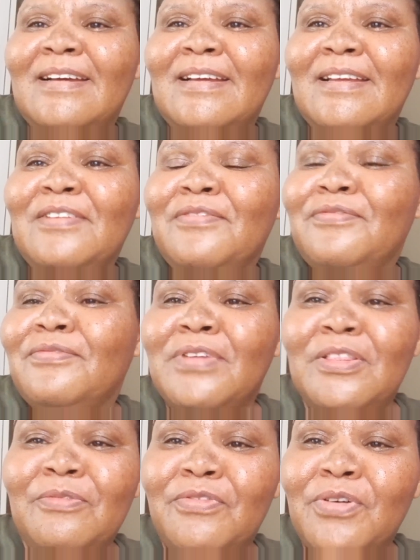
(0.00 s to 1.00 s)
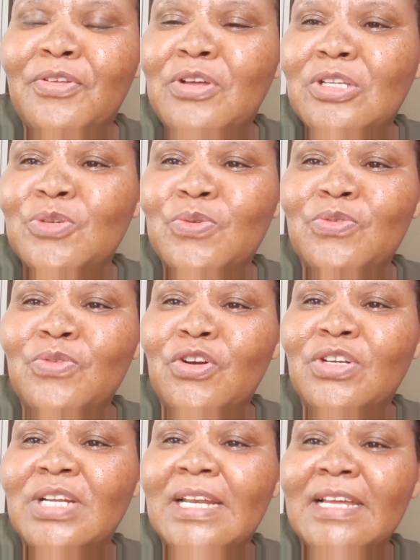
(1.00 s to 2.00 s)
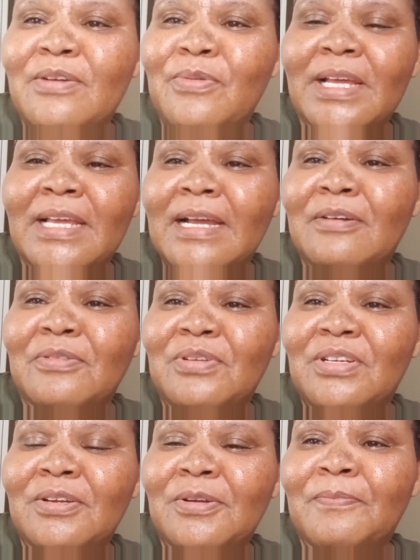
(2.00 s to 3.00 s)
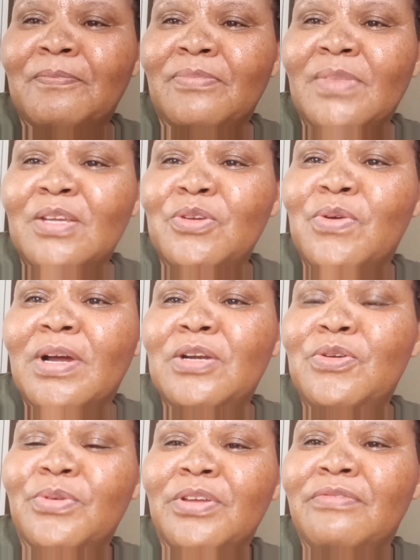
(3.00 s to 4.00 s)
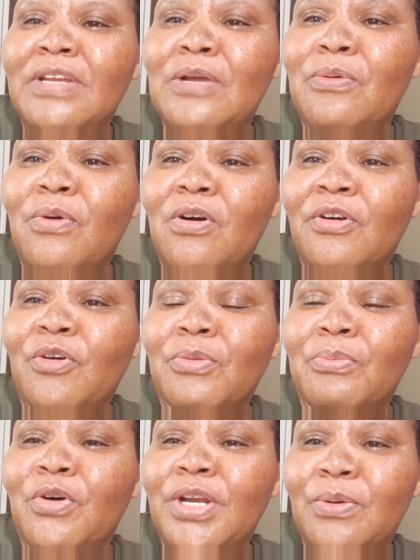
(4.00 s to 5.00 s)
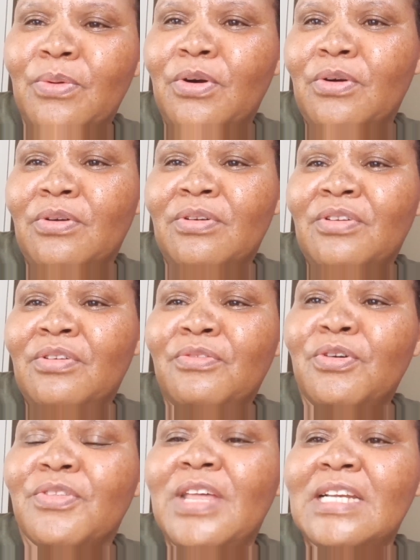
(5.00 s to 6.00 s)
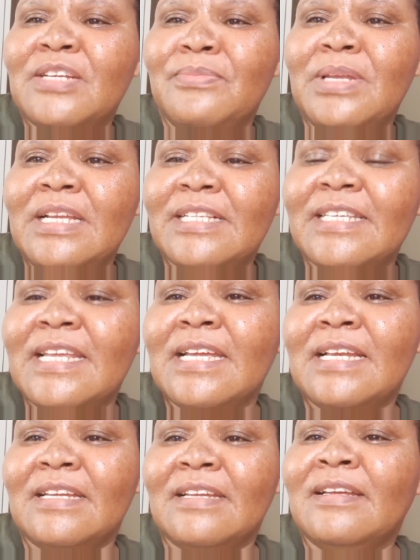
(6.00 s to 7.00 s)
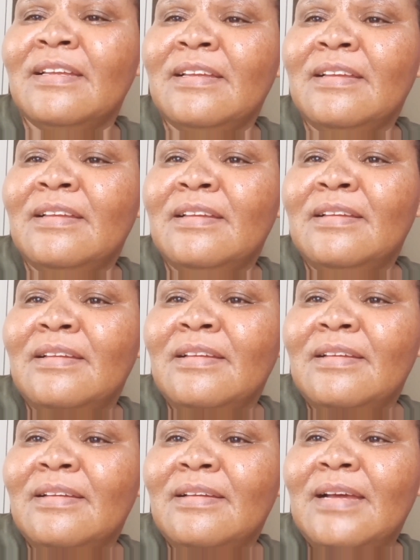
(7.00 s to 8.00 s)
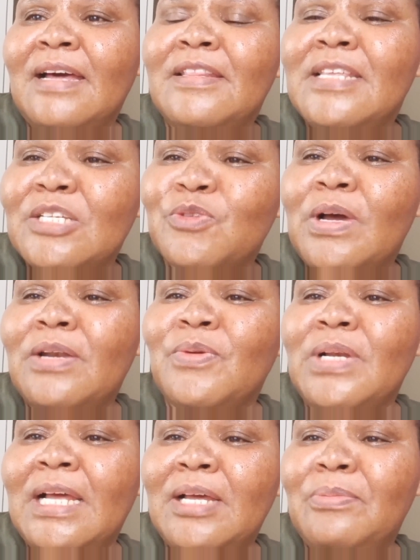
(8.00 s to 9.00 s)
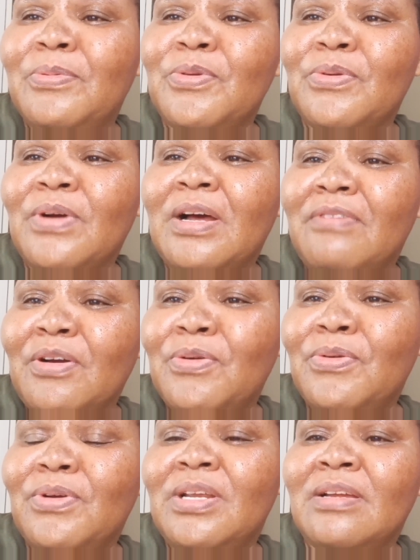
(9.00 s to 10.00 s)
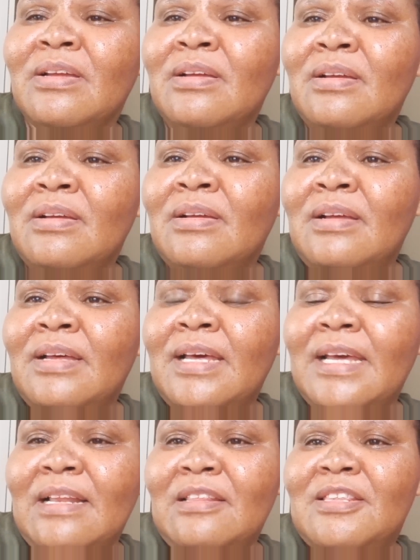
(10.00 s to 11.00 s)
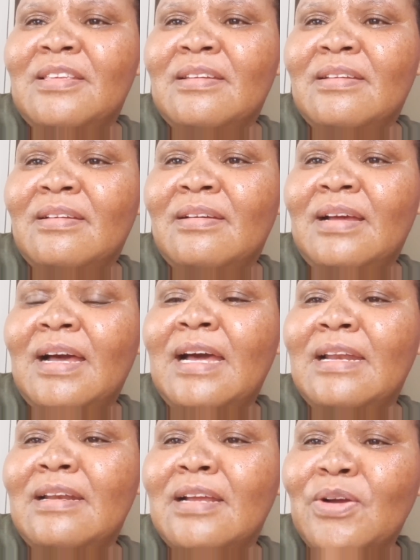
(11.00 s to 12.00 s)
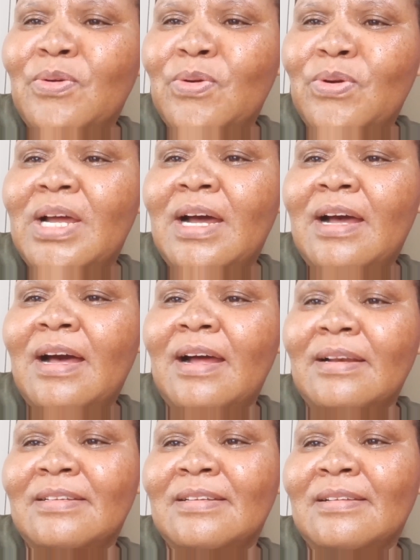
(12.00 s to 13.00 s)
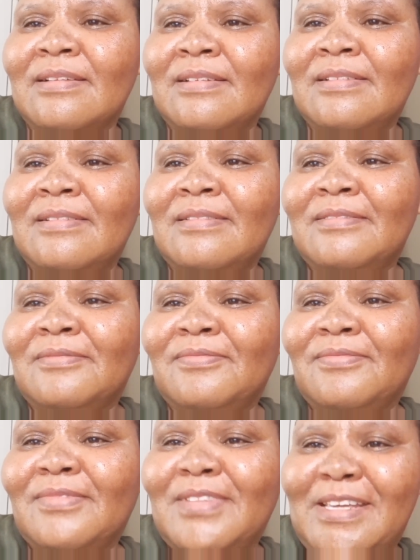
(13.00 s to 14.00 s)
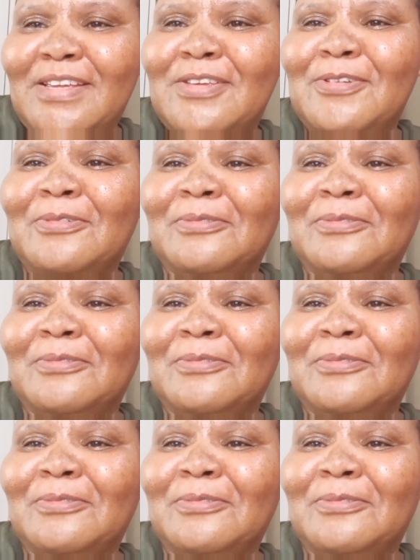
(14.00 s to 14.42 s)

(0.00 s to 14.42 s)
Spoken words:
even for those who do not like working out, you can do evening walk or morning walk for 30 minutes daily. And this one will help you have a good health and good heart. Thank you.